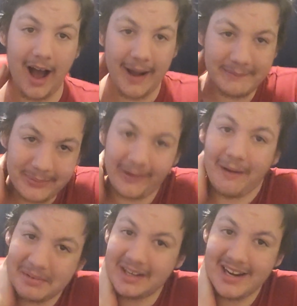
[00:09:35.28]
I'm
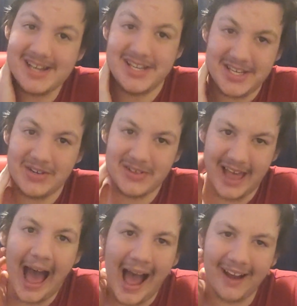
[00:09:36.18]
probably gonna do
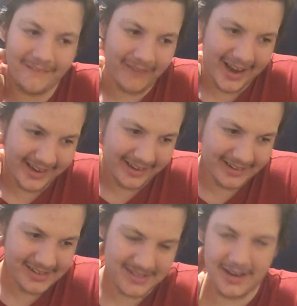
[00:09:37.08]
that
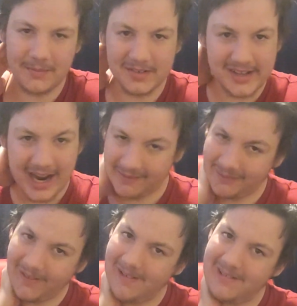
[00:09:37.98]
when summertime
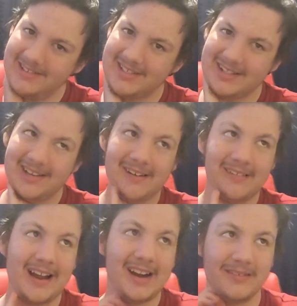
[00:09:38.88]
rolls
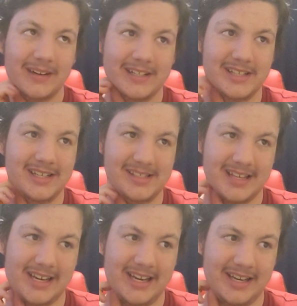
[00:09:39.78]
around, which is
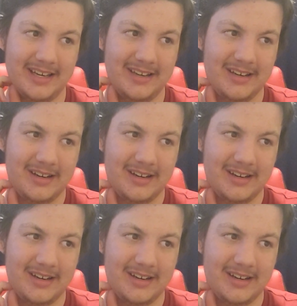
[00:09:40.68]
in